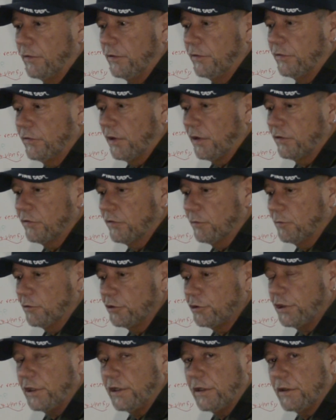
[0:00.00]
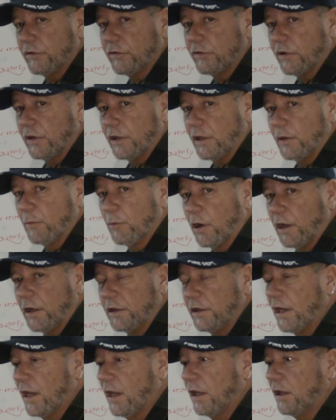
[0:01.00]
These things are machines and they
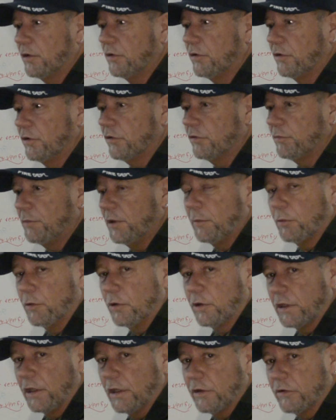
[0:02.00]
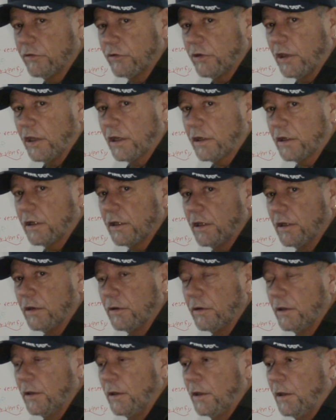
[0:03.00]
break down. There's people that get sick, and